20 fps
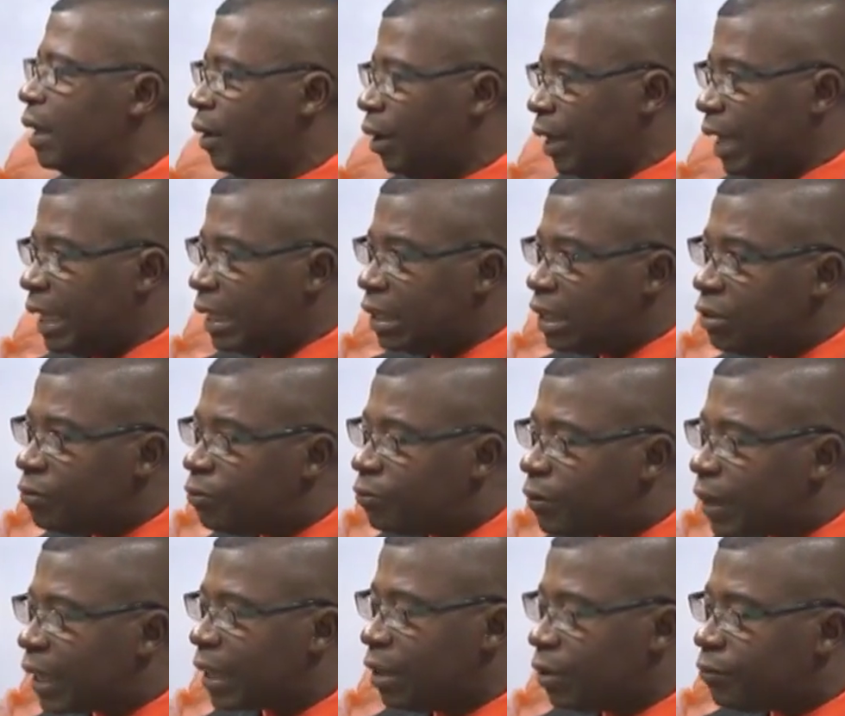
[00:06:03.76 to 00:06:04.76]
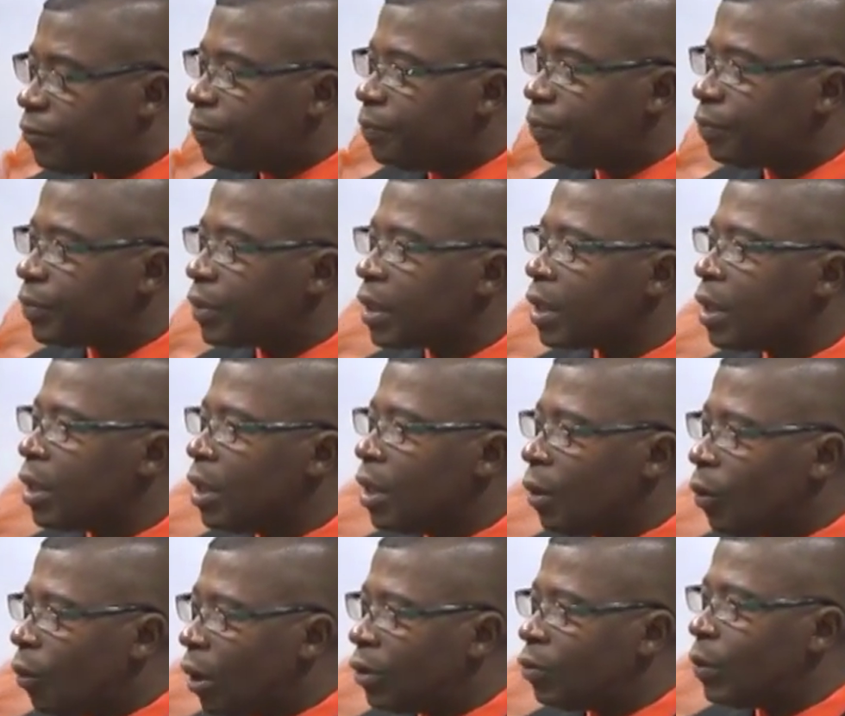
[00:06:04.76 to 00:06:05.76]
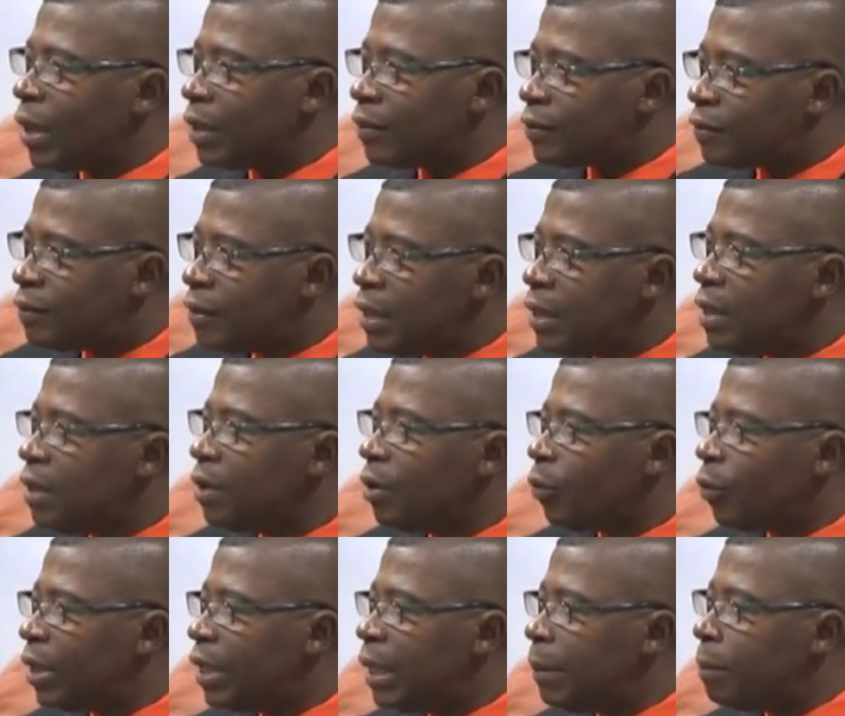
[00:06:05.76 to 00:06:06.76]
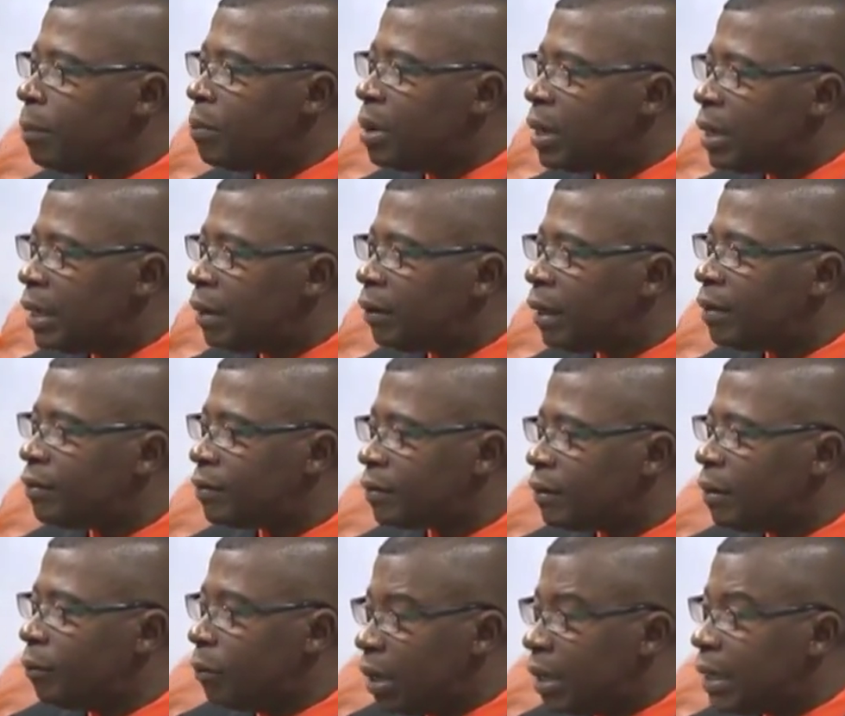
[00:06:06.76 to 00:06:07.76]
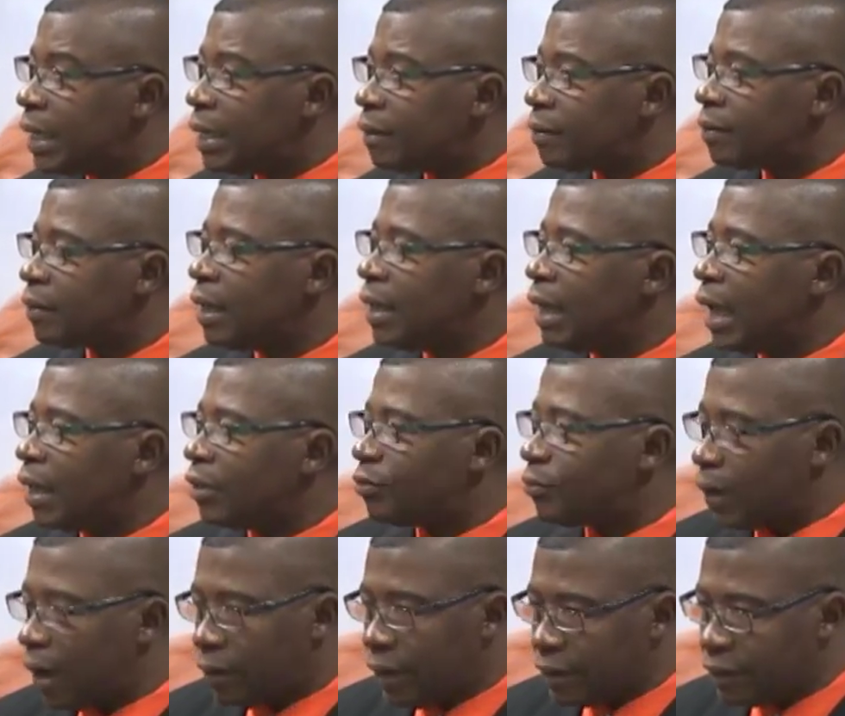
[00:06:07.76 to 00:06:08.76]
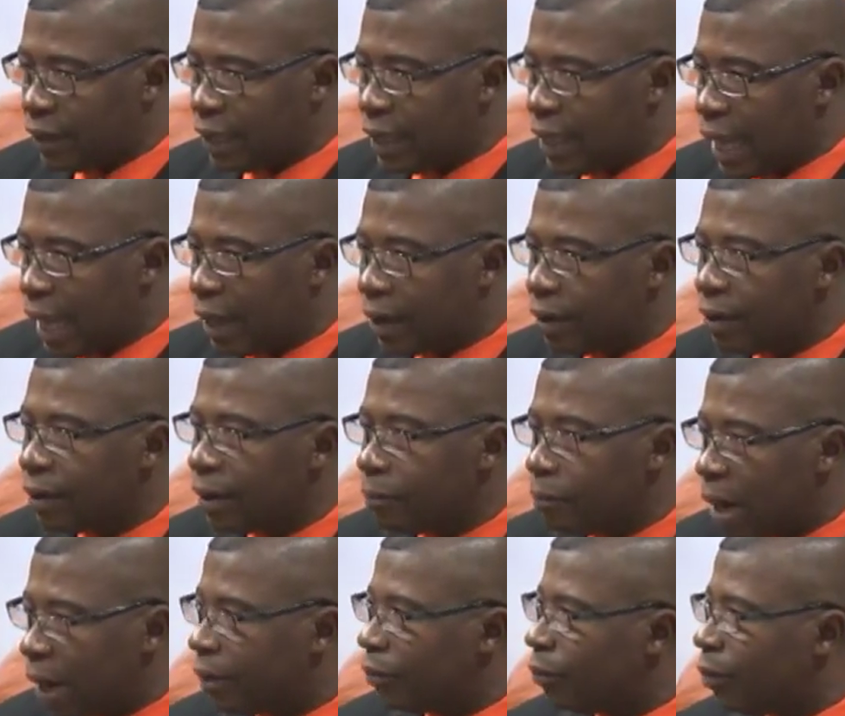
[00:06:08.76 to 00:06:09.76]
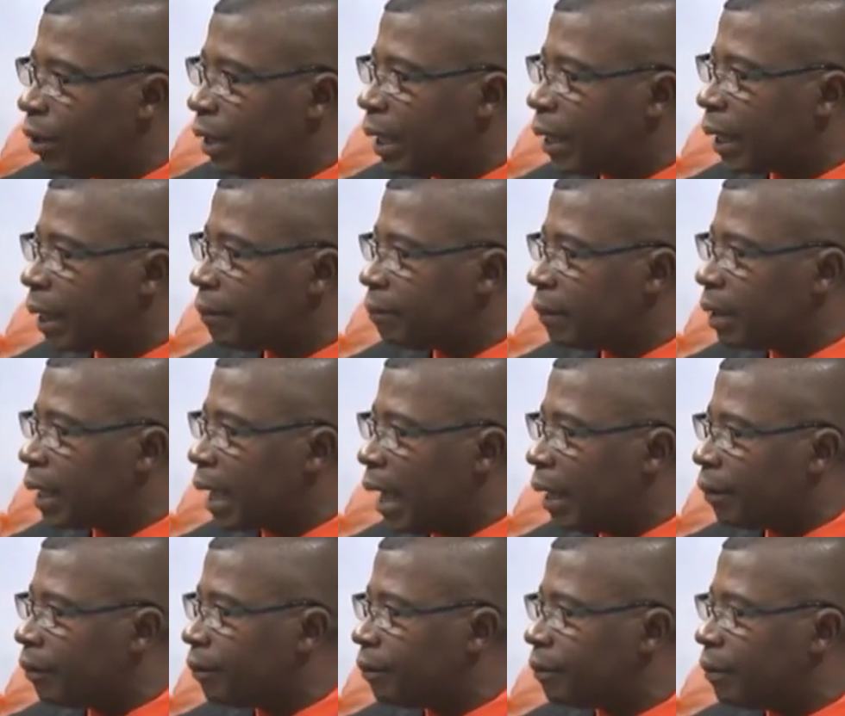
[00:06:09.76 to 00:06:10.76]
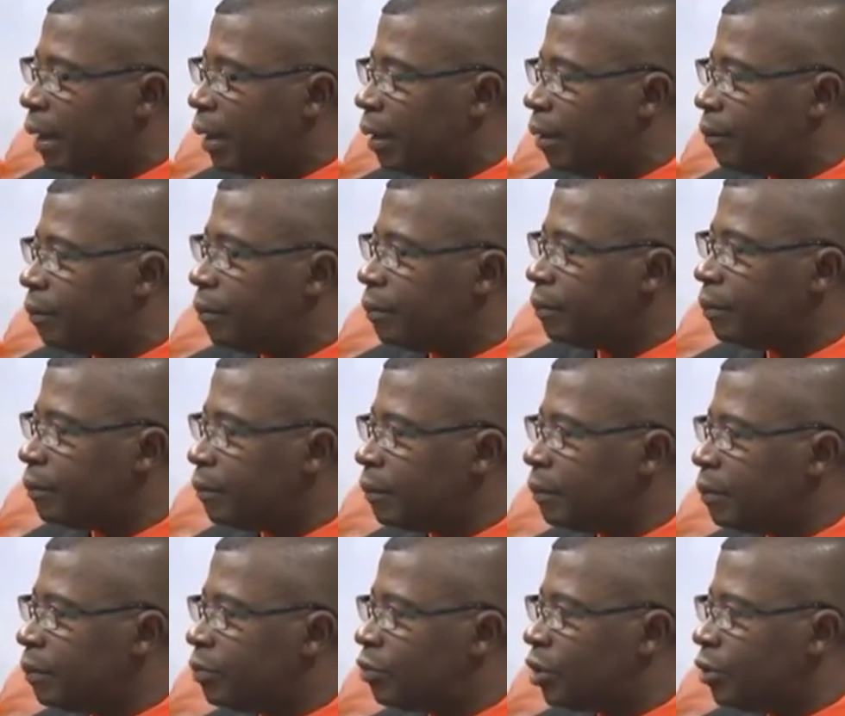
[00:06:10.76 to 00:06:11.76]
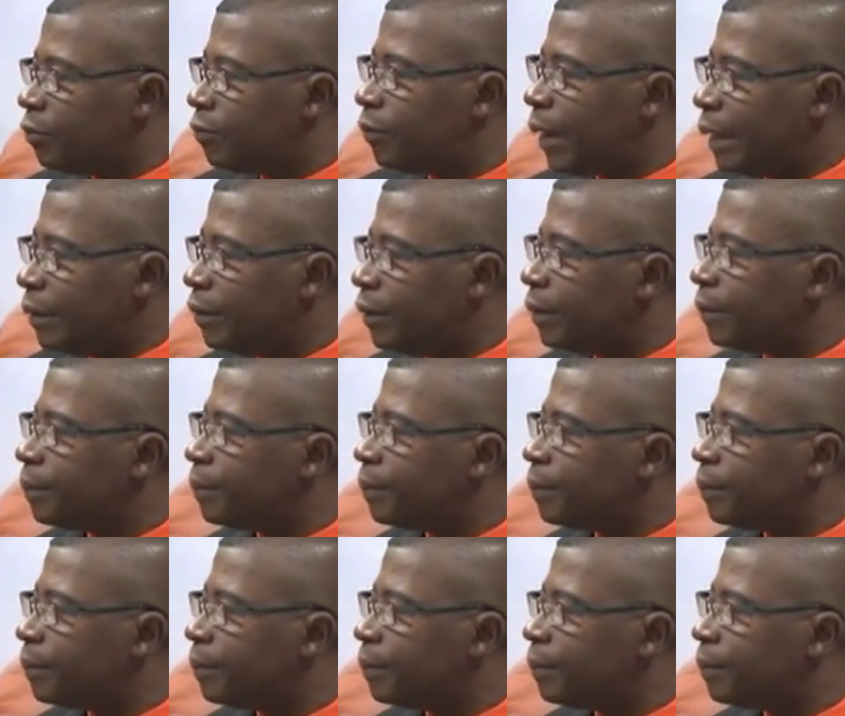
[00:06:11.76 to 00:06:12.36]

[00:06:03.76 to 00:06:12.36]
given what we are seeing with the murders as far as the marijuana gang turf fighting?